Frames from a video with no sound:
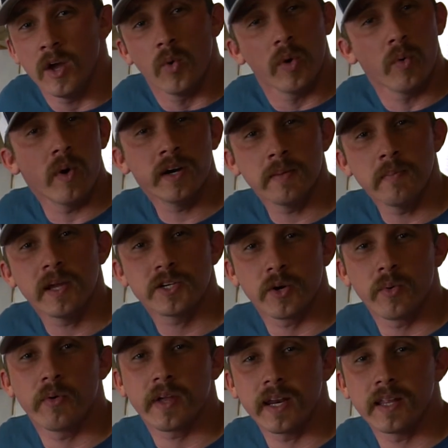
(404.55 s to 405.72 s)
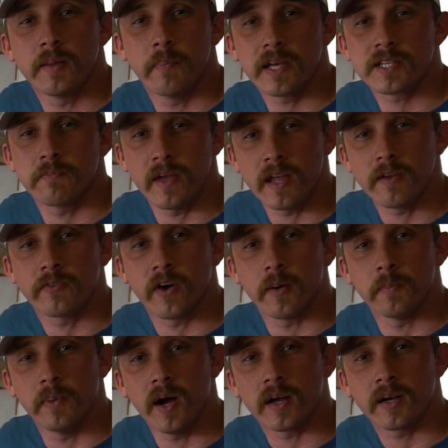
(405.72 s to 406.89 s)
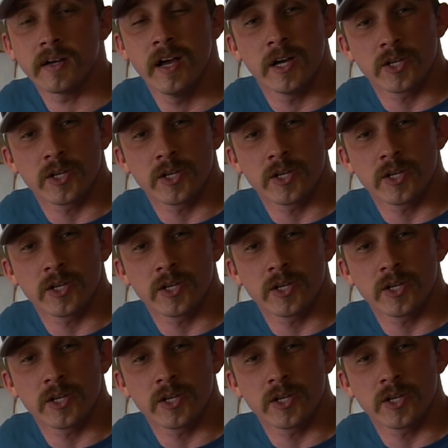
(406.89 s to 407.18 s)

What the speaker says: we wanted to make sure we were getting the best bang for our buck,